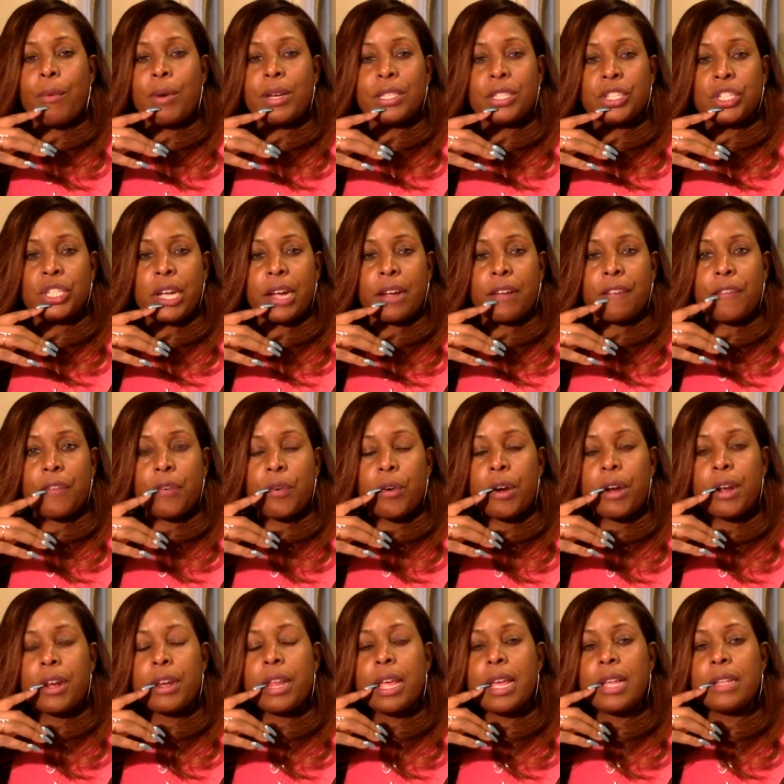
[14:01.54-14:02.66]
wasn't checking for
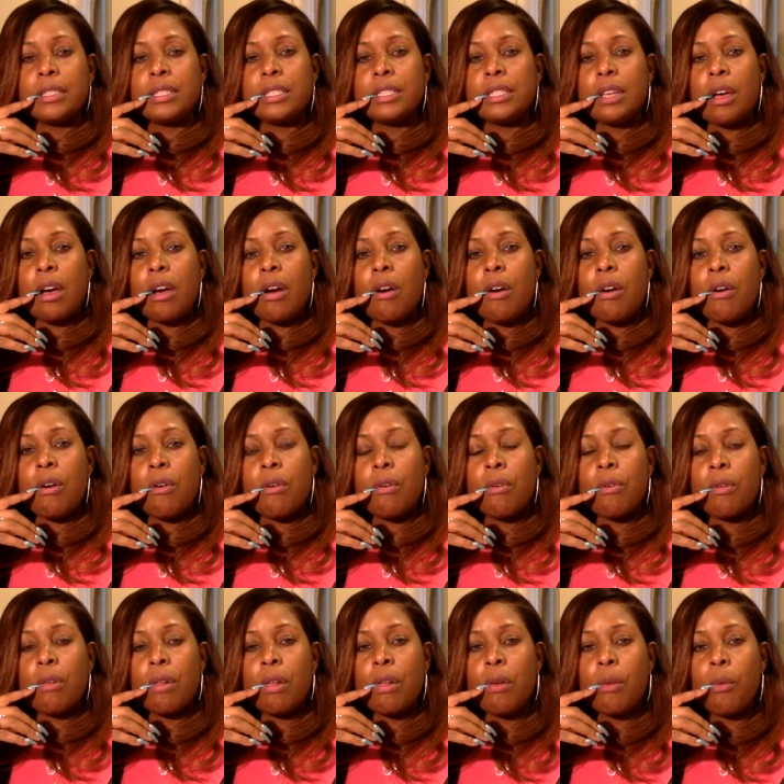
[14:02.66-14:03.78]
it. And so
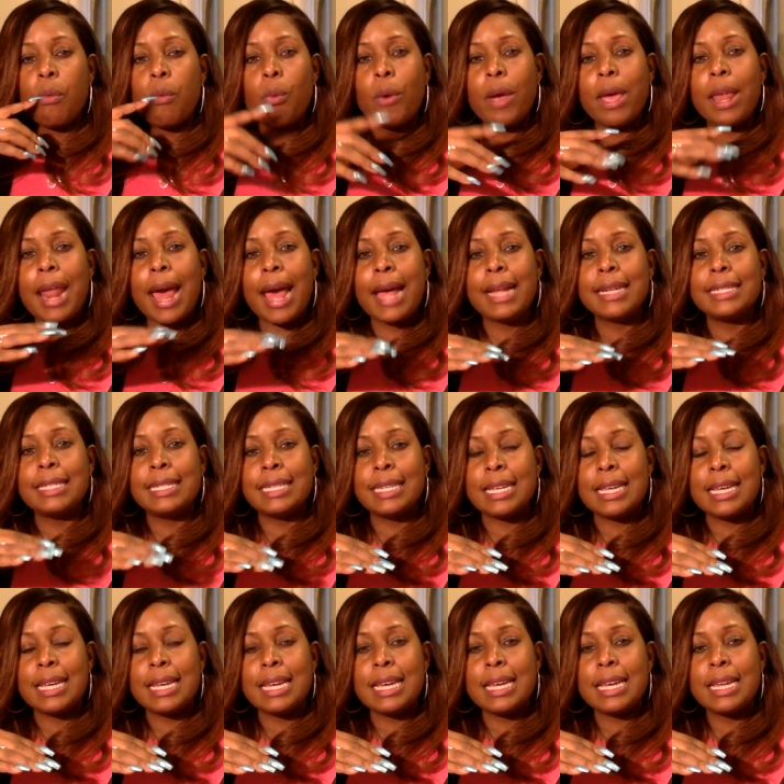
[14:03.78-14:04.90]
when I
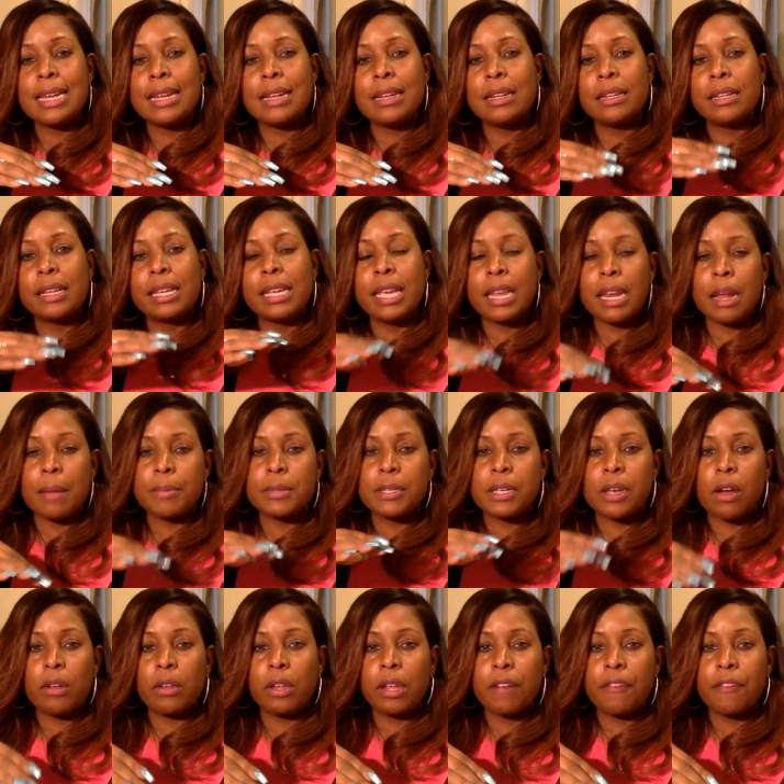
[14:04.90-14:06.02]
did get up to
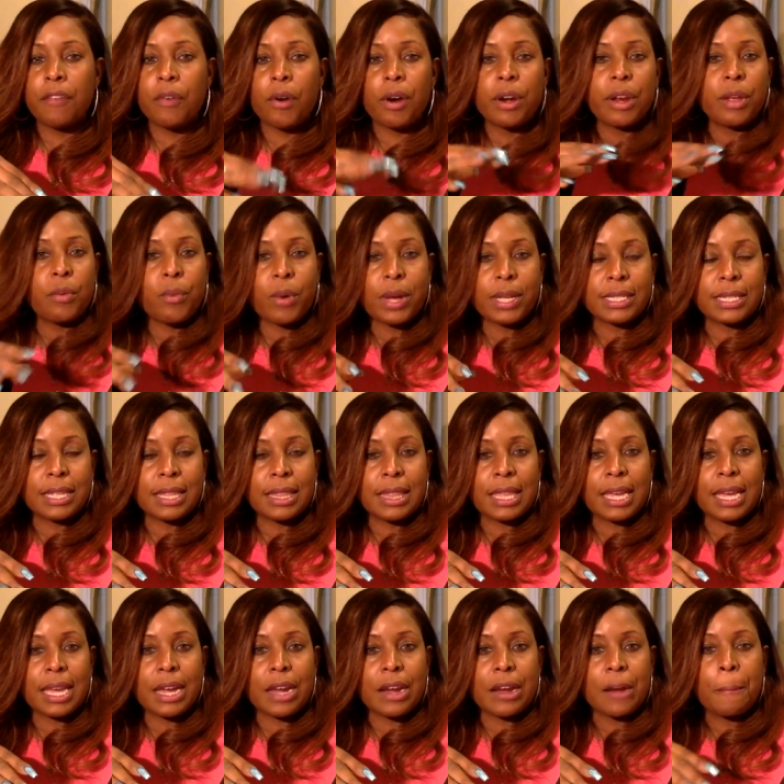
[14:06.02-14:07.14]
go look for it, it wasn't
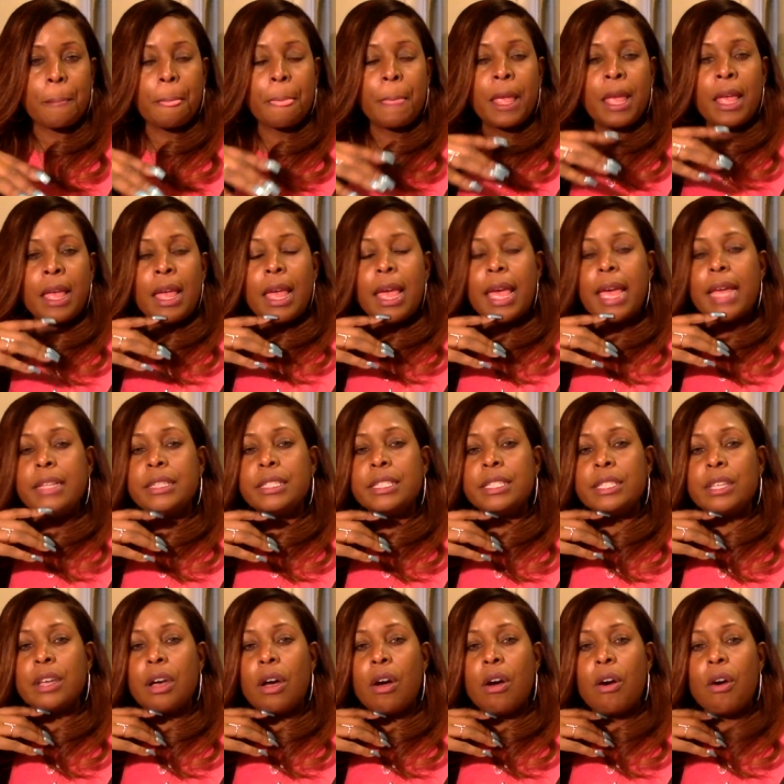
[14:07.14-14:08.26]
there. And
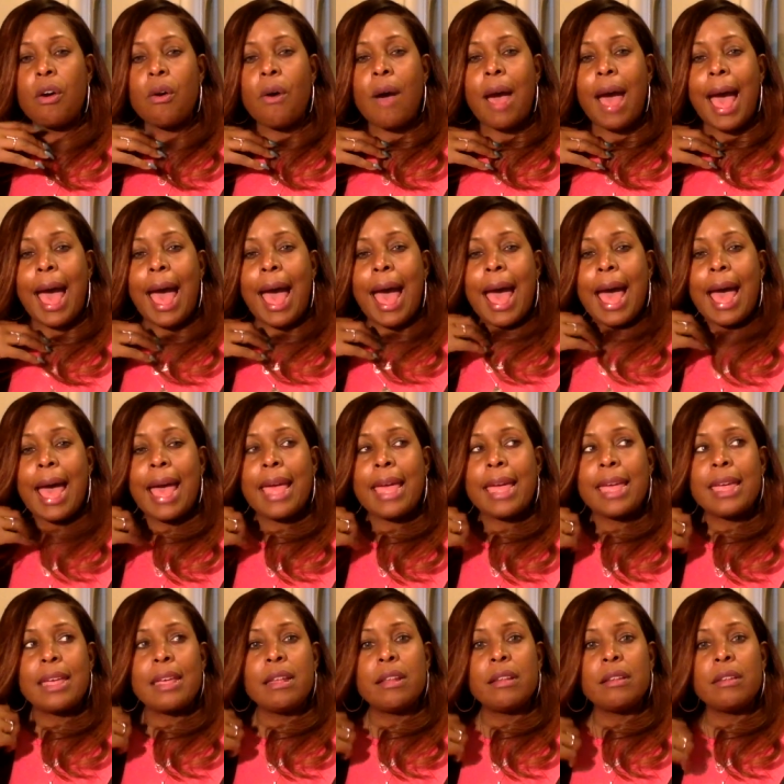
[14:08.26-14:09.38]
so
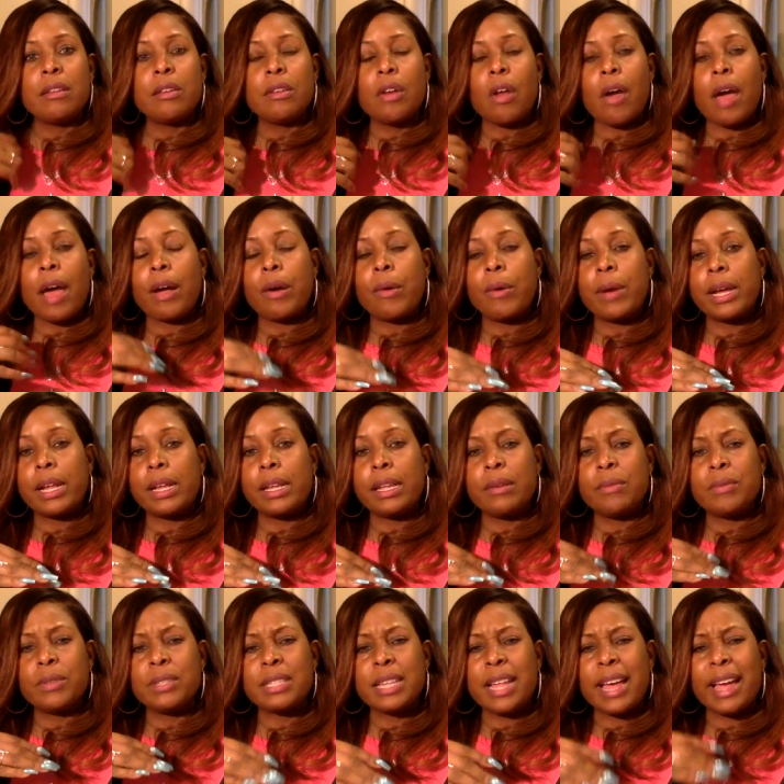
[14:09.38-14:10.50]
I quickly
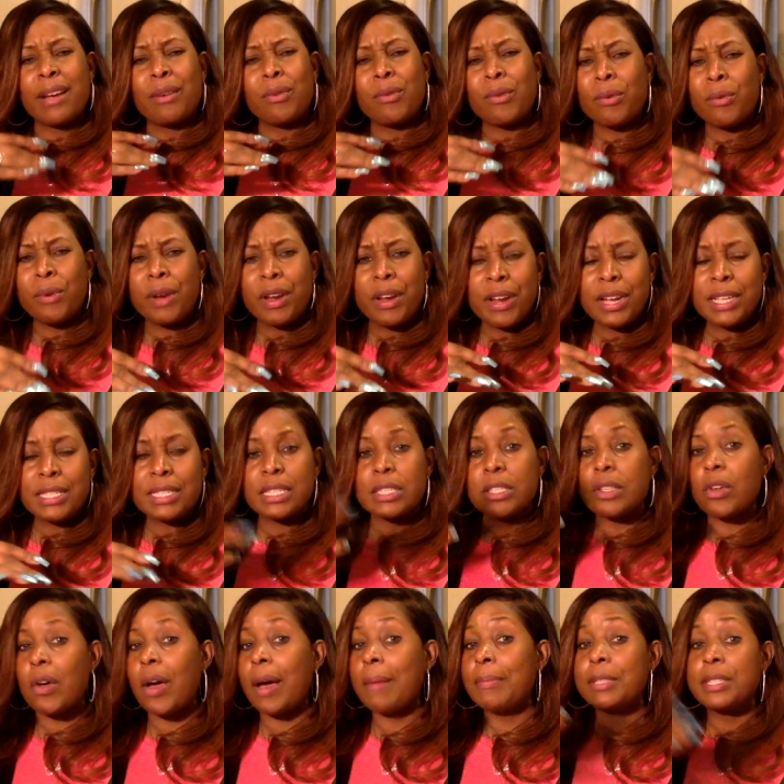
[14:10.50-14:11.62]
was like, well, where is it? So
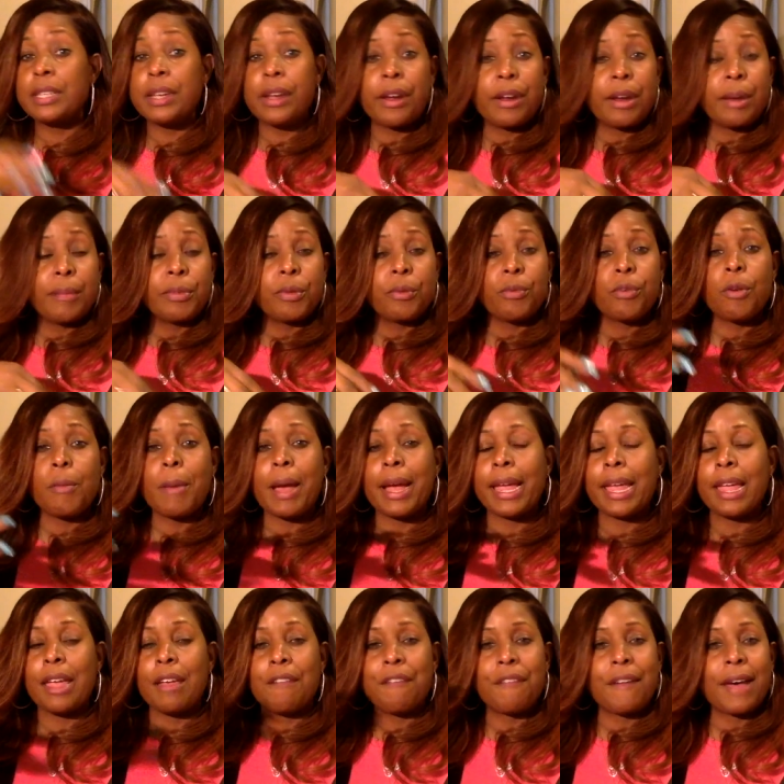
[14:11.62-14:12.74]
I'm tearing up the room. I
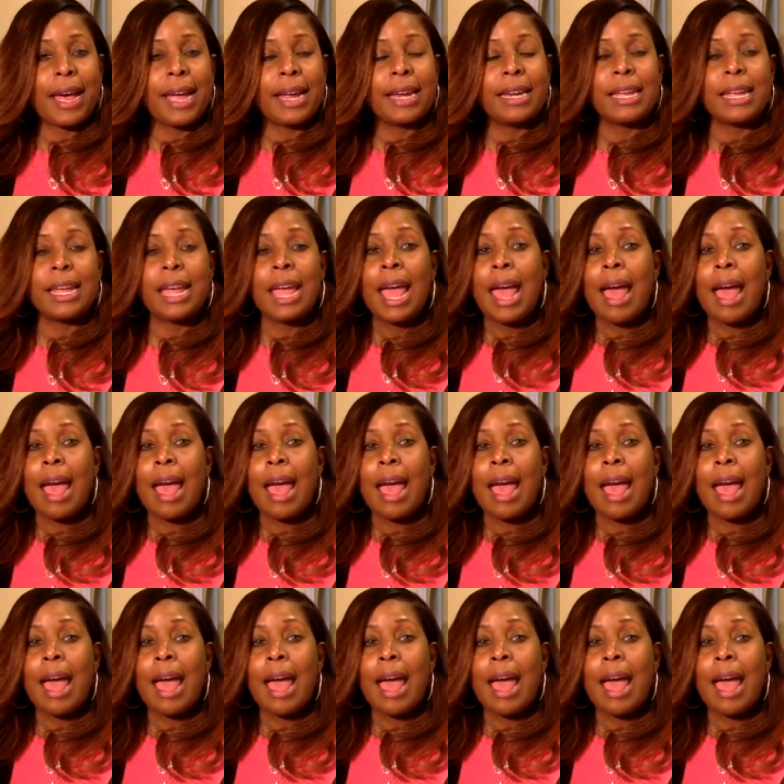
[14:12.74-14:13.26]
can't find it.